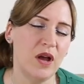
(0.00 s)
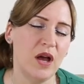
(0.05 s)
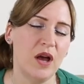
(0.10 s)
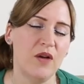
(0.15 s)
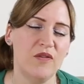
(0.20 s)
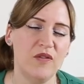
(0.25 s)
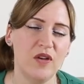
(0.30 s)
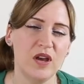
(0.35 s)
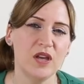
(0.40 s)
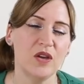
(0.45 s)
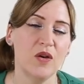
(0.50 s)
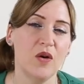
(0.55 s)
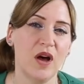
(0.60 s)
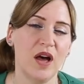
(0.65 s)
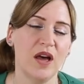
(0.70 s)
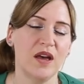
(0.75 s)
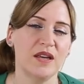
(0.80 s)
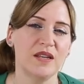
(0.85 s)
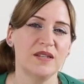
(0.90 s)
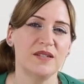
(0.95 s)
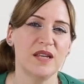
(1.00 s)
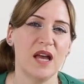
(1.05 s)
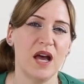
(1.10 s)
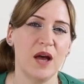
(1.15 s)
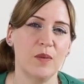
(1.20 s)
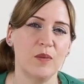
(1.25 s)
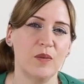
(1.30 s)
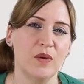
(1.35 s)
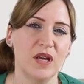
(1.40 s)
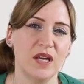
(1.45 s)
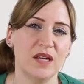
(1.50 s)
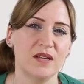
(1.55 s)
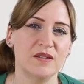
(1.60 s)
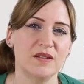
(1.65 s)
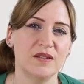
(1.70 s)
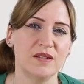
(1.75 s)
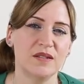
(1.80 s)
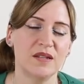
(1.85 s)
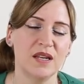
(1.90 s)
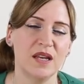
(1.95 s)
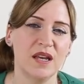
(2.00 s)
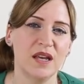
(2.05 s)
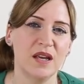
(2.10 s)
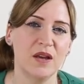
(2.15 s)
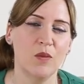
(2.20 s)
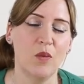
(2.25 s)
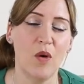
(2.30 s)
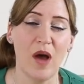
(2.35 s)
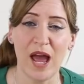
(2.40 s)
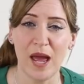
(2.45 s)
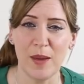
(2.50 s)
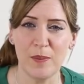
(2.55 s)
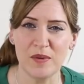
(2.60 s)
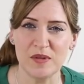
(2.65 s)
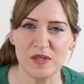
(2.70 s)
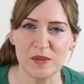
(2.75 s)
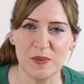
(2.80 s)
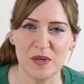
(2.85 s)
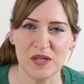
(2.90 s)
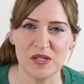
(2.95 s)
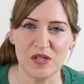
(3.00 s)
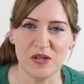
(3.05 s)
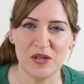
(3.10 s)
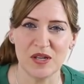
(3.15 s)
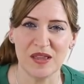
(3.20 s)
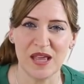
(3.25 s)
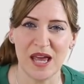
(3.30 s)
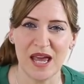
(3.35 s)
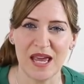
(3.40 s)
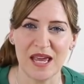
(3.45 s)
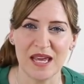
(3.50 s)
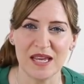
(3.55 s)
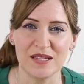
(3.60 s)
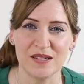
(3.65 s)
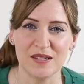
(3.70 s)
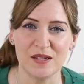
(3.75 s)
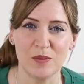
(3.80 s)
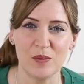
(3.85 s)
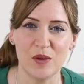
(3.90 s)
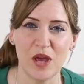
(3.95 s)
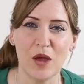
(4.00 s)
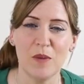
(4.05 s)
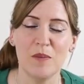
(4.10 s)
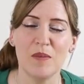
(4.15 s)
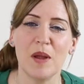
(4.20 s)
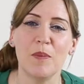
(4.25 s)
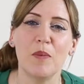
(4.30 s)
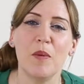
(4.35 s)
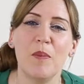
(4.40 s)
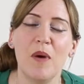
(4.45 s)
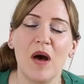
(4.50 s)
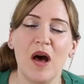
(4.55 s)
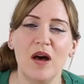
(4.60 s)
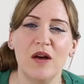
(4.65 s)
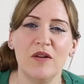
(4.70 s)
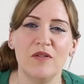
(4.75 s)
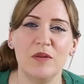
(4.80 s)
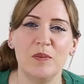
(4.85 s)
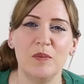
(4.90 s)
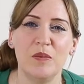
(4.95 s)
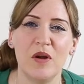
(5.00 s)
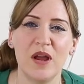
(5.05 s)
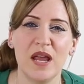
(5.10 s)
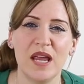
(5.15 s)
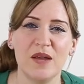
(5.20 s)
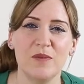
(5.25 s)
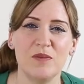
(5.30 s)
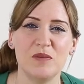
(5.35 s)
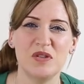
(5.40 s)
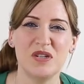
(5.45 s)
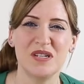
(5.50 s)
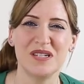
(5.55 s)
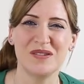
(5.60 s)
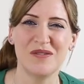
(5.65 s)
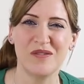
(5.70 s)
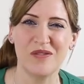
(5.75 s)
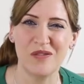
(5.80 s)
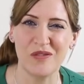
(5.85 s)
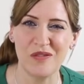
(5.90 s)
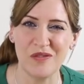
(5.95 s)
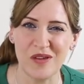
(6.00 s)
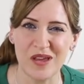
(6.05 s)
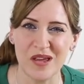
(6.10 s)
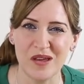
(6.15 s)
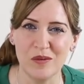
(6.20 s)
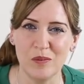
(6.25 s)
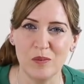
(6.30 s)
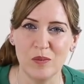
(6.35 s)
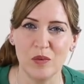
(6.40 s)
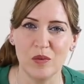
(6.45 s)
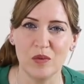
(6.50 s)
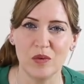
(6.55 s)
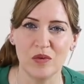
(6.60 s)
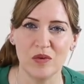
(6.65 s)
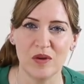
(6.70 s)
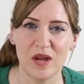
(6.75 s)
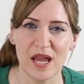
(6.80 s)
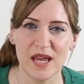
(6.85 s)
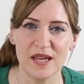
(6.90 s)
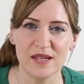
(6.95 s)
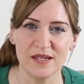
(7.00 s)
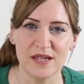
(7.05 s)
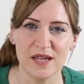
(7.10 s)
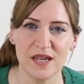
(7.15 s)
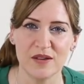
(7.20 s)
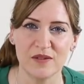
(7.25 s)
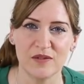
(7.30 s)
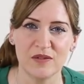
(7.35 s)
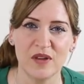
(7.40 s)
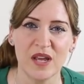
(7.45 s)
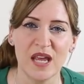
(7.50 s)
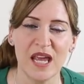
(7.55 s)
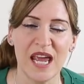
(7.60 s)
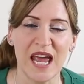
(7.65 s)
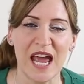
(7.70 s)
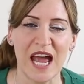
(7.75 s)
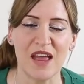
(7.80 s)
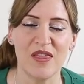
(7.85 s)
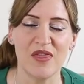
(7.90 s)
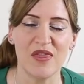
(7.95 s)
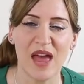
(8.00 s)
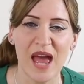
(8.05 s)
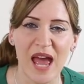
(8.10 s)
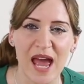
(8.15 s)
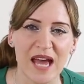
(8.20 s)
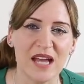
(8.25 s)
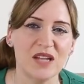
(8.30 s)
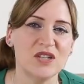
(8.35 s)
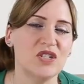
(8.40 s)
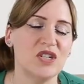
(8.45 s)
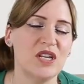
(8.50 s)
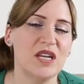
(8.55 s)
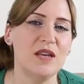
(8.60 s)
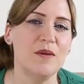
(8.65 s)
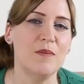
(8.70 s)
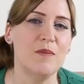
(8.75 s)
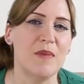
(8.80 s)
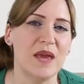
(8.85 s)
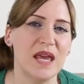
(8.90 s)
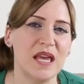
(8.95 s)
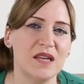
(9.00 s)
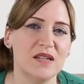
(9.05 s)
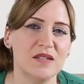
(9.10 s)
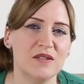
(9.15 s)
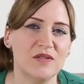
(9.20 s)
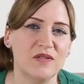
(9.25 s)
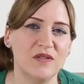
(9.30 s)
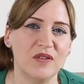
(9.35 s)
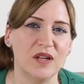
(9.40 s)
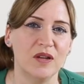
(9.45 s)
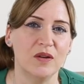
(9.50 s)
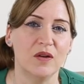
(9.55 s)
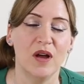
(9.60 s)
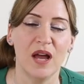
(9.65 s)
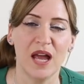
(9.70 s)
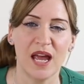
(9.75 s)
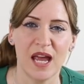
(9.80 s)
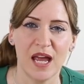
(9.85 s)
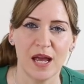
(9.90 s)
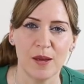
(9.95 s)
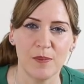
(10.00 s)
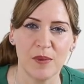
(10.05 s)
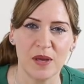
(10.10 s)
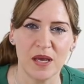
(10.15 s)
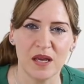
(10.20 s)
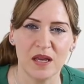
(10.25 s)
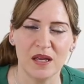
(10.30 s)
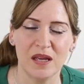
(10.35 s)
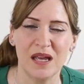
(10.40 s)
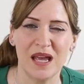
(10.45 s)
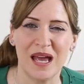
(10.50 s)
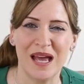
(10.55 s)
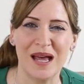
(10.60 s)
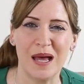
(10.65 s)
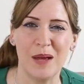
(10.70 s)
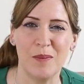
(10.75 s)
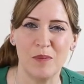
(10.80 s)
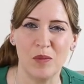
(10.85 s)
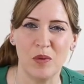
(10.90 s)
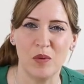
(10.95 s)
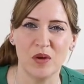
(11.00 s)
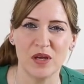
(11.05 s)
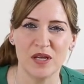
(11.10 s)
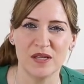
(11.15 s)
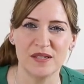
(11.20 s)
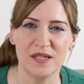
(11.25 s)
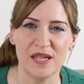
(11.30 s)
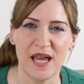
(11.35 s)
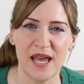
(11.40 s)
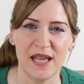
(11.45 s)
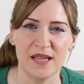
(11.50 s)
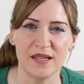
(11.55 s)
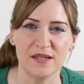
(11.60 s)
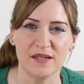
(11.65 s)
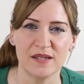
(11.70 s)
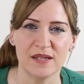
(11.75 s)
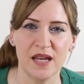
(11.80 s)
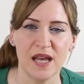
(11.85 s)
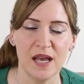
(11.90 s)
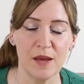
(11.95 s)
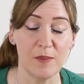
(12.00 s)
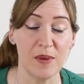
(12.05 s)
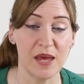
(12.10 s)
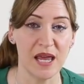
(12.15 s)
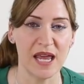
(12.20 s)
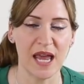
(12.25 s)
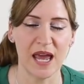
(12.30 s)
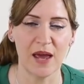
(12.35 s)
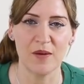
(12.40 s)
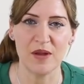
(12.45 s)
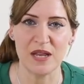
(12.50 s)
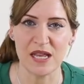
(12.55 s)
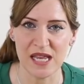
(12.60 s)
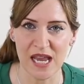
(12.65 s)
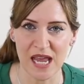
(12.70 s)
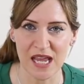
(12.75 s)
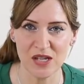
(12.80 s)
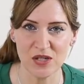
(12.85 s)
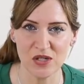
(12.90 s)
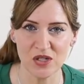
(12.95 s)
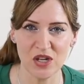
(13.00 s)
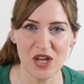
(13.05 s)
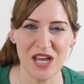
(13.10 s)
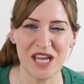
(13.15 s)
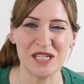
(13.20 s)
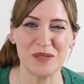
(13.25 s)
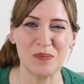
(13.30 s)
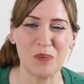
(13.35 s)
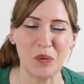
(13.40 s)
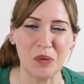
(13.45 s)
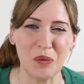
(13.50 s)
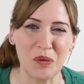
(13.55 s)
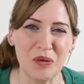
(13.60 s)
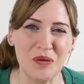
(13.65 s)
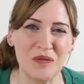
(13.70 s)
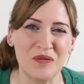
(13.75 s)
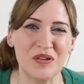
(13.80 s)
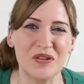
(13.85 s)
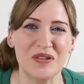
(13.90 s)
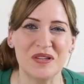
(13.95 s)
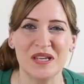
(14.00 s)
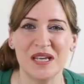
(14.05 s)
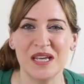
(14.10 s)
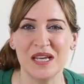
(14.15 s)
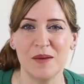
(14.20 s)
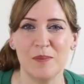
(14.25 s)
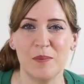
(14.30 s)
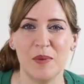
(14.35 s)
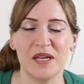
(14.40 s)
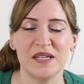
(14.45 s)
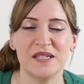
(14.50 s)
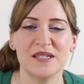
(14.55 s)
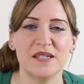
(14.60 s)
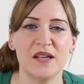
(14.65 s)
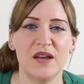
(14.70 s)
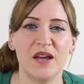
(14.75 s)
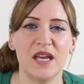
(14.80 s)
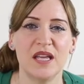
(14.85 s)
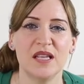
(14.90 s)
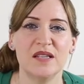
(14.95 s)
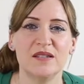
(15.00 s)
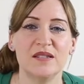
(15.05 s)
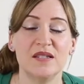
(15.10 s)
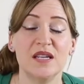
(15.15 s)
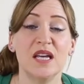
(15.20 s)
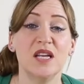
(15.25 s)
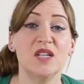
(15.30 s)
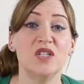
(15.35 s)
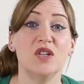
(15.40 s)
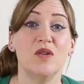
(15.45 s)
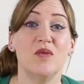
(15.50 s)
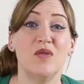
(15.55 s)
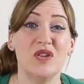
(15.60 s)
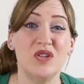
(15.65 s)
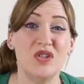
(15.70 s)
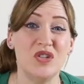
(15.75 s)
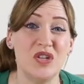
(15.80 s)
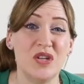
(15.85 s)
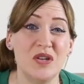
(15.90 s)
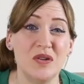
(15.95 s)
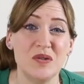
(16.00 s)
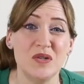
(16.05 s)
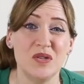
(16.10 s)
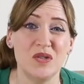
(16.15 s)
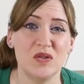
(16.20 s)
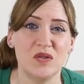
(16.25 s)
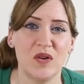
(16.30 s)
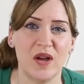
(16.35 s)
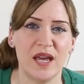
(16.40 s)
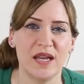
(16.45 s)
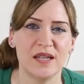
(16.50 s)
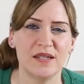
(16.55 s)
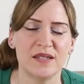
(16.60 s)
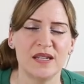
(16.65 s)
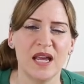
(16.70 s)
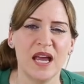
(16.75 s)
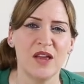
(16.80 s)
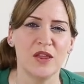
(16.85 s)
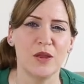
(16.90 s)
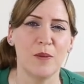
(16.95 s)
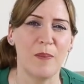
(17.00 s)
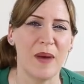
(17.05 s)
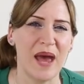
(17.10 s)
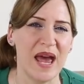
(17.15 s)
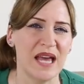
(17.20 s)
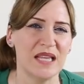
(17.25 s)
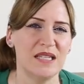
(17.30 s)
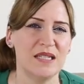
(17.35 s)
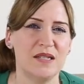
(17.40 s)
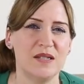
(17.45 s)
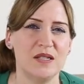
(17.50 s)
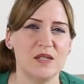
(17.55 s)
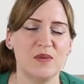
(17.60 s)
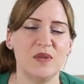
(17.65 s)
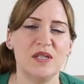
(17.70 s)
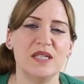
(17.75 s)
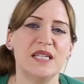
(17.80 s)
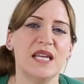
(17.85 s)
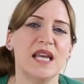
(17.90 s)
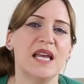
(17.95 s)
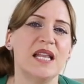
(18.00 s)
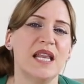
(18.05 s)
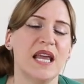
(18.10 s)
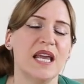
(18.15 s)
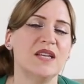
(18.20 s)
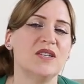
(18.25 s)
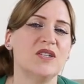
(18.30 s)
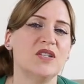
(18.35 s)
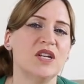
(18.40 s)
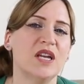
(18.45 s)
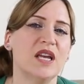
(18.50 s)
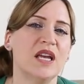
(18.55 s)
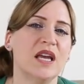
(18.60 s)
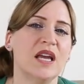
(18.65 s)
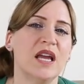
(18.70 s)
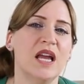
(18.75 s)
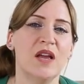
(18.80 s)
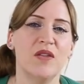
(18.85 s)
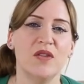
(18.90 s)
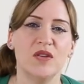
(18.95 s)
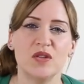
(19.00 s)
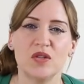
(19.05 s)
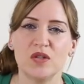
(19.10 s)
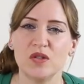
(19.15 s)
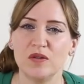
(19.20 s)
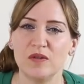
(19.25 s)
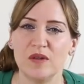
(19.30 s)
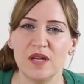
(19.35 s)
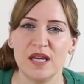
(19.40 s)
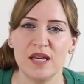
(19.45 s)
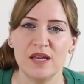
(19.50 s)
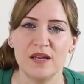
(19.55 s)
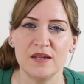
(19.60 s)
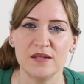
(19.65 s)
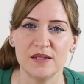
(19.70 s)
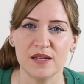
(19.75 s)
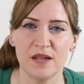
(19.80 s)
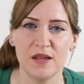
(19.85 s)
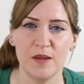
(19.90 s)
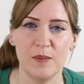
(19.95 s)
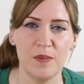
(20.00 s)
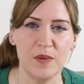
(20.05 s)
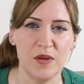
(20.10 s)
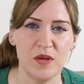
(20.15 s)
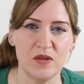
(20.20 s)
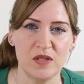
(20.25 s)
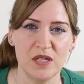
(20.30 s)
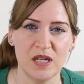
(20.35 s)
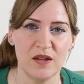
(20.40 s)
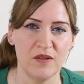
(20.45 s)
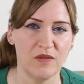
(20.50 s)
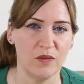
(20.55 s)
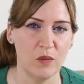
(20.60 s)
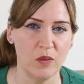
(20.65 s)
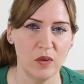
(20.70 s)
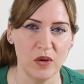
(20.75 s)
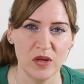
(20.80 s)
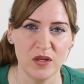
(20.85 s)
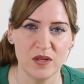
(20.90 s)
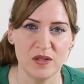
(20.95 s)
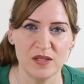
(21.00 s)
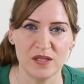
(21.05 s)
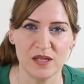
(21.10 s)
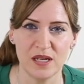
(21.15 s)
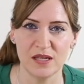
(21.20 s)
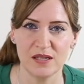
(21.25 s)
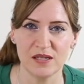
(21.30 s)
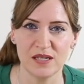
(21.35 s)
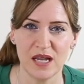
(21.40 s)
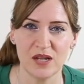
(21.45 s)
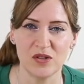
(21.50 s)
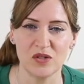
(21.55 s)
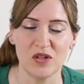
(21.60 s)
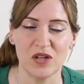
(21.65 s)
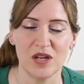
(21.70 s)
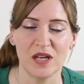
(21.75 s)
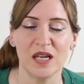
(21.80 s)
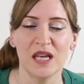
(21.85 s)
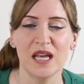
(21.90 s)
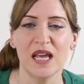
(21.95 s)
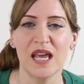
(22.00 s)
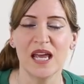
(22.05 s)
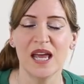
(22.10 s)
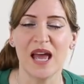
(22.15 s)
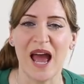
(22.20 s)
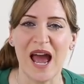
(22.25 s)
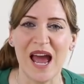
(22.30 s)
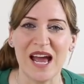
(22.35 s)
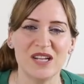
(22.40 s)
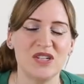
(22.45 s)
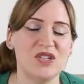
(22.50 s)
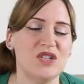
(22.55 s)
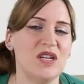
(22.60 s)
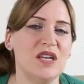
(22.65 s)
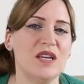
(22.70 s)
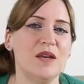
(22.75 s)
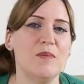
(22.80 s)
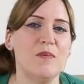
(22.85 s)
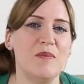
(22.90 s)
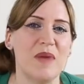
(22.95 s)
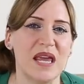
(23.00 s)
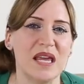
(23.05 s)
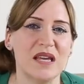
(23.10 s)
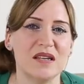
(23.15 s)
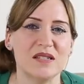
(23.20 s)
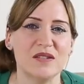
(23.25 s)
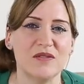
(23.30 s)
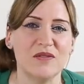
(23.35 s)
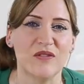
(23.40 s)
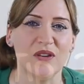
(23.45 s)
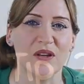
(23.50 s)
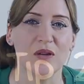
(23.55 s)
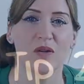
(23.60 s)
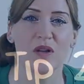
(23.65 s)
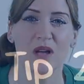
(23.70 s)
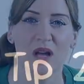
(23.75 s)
Avert your eyes upwards. What happens by doing that is we open up a part of the brain, we just feel more creative, and that actually can make us feel happier and more content. Being out in nature is proven by science to reduce stress. The patterns we see in nature, the trees and the beauty of woods, etc., actually can make us feel